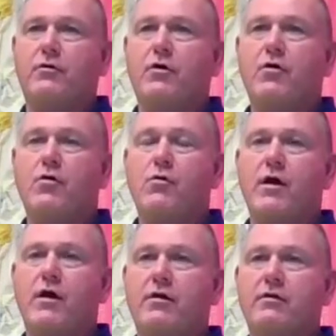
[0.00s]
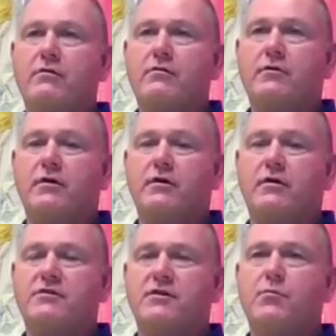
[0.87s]
the whole area.
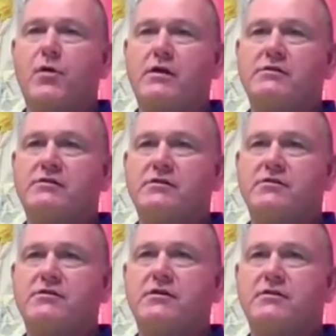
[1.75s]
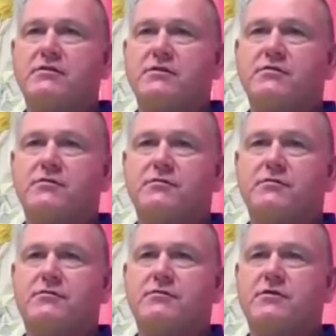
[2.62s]
And some places it's just
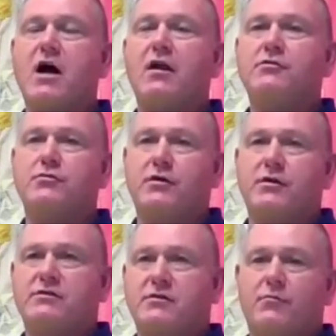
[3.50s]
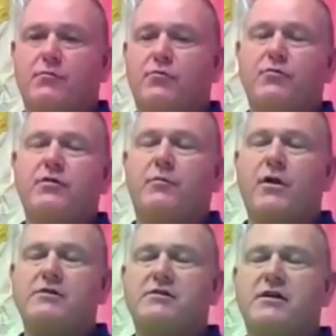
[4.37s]
solid trees. Some
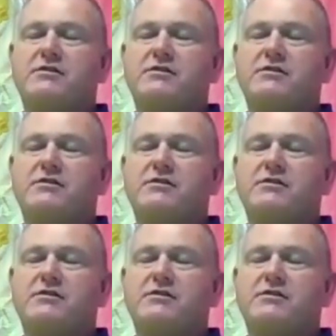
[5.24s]
places they